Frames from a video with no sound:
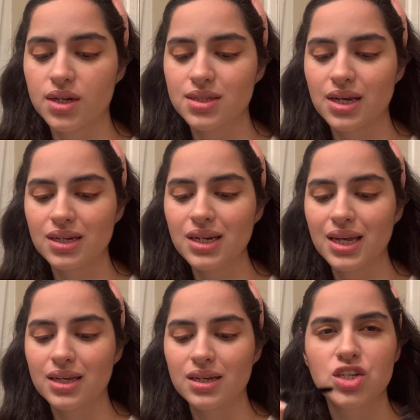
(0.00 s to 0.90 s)
It's kind of
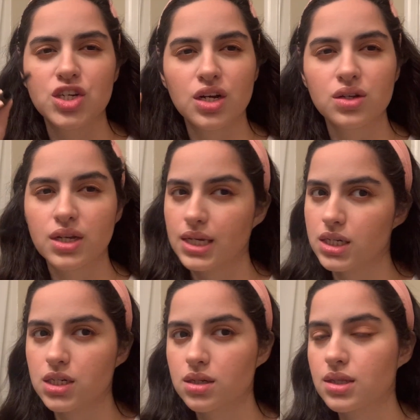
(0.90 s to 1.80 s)
like
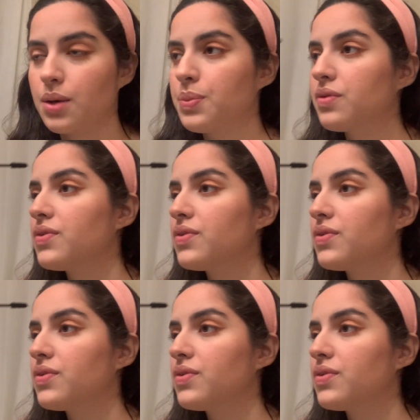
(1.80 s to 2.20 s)
gel-ish type of